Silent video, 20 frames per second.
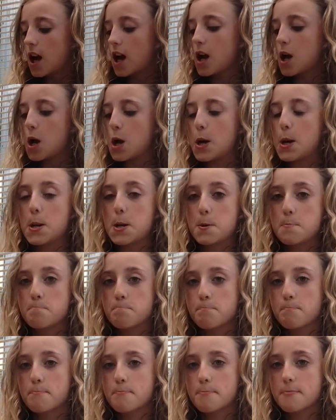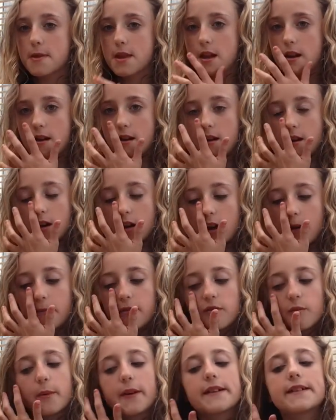Um, a
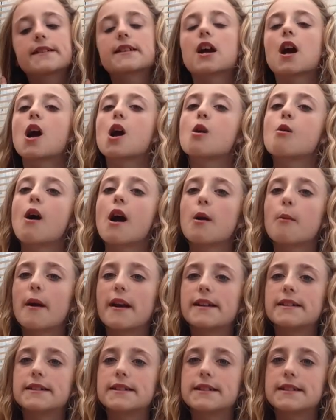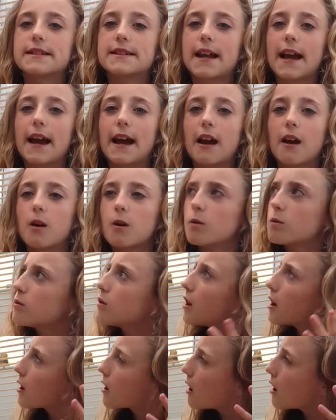couple of weeks ago, I went town. I